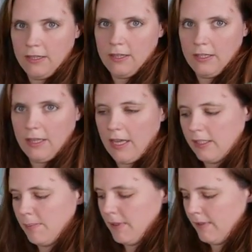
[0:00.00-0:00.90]
the
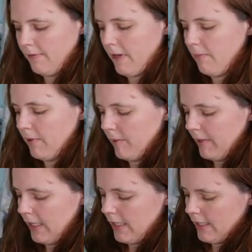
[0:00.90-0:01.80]
last piece of fabric we
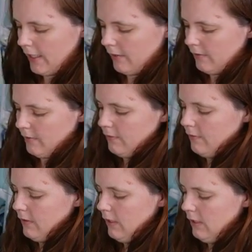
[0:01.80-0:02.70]
laid down
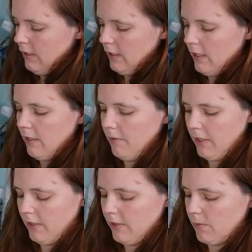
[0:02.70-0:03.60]
and we're
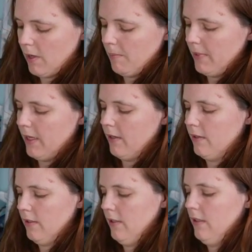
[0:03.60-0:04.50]
gonna swap it out,
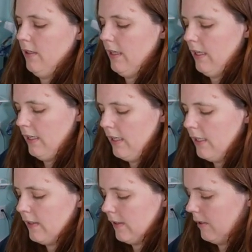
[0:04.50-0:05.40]
and
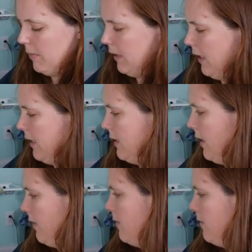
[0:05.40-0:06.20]
it's gonna be laid down